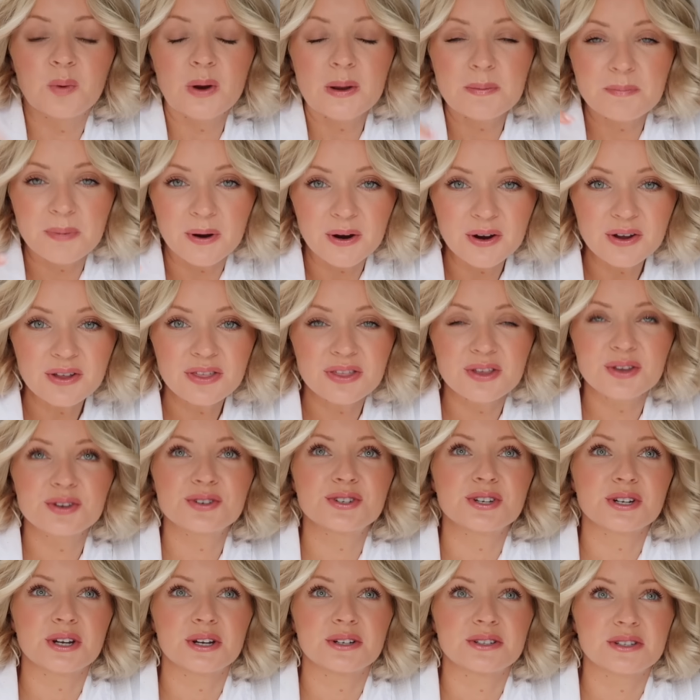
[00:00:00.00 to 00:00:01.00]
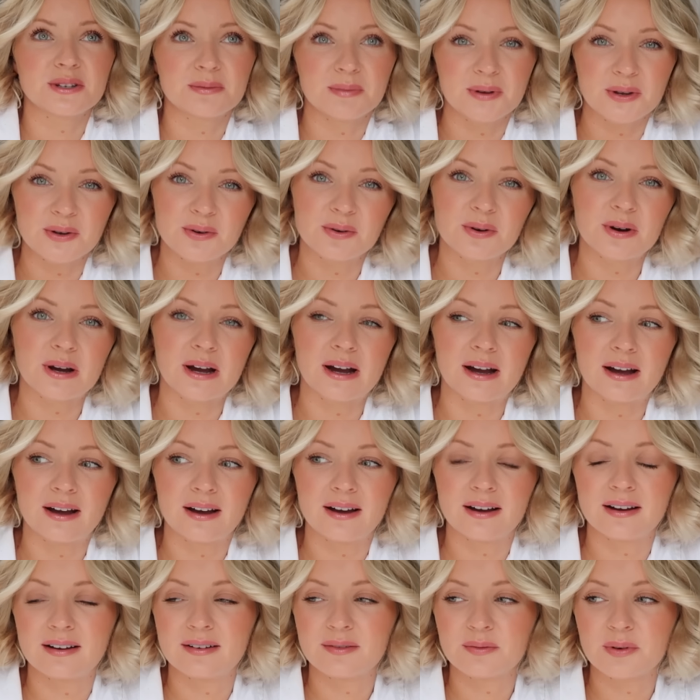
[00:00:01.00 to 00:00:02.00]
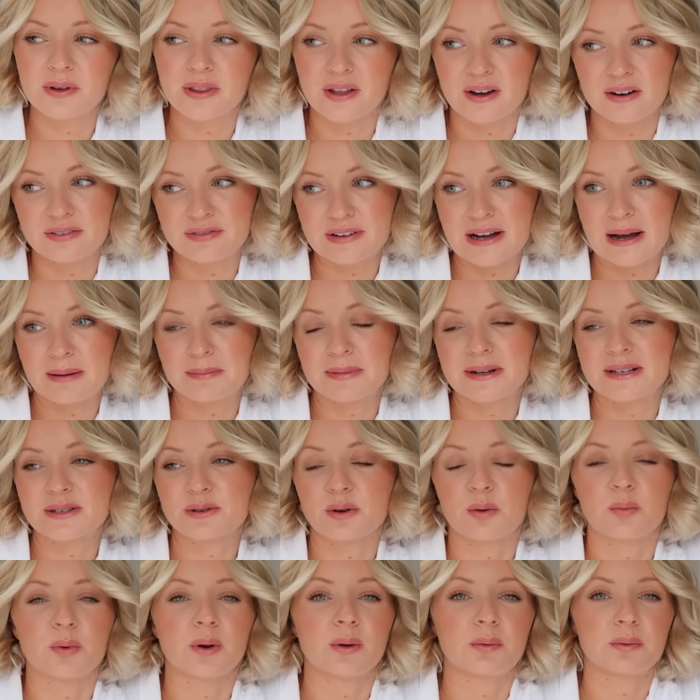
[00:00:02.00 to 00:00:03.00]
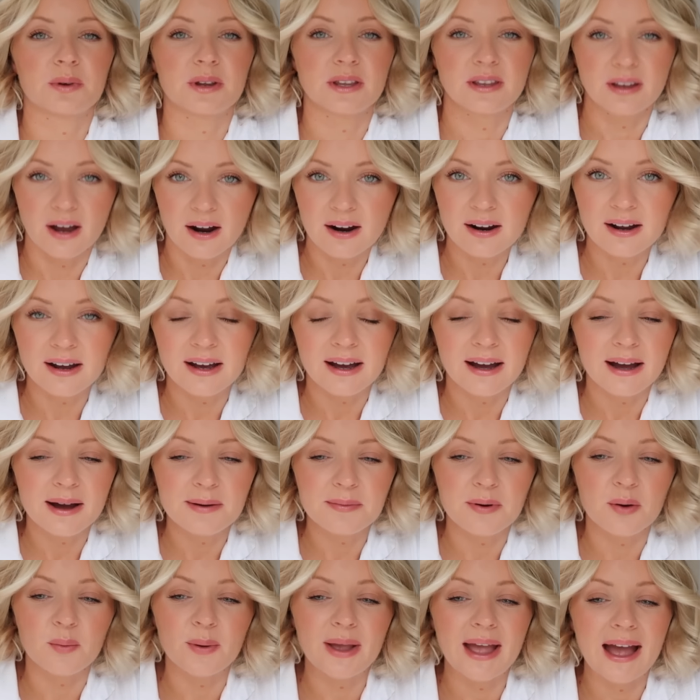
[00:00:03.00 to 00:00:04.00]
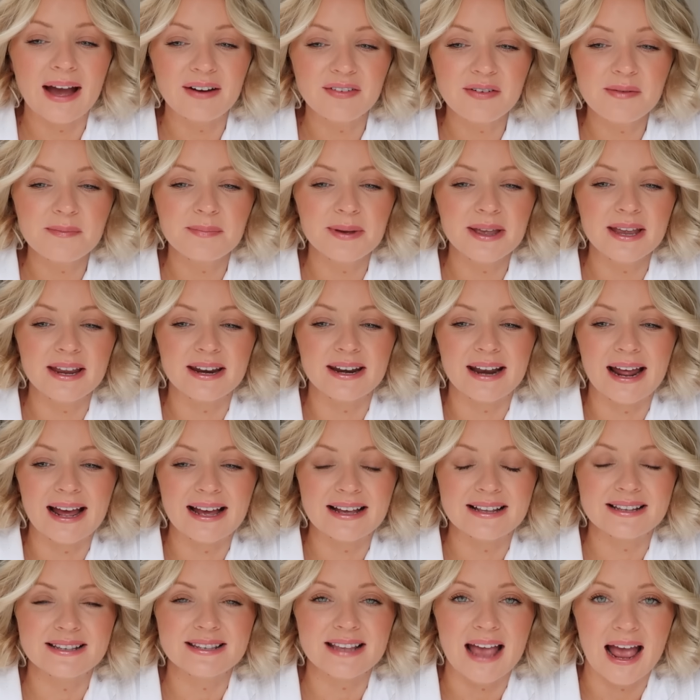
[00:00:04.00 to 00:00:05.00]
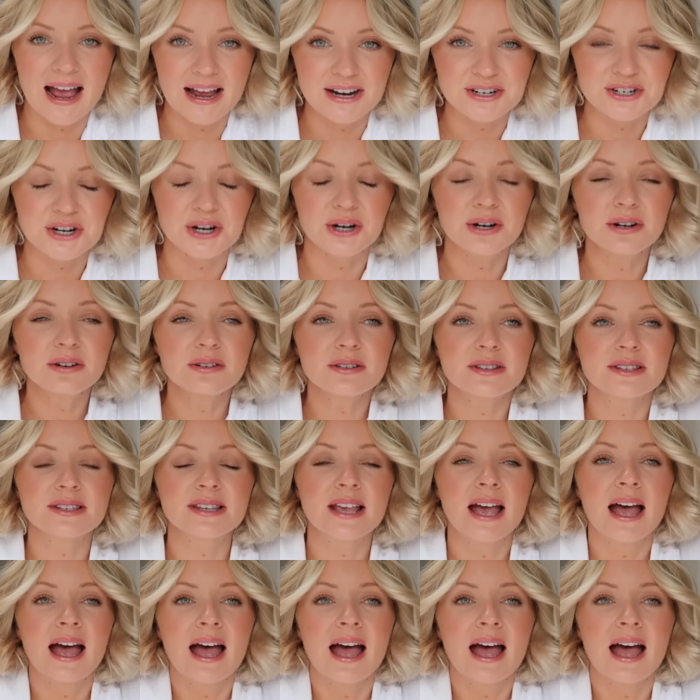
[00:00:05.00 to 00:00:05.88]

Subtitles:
We both used to go to Mallorca with our families when we were younger, but we haven't been as adults.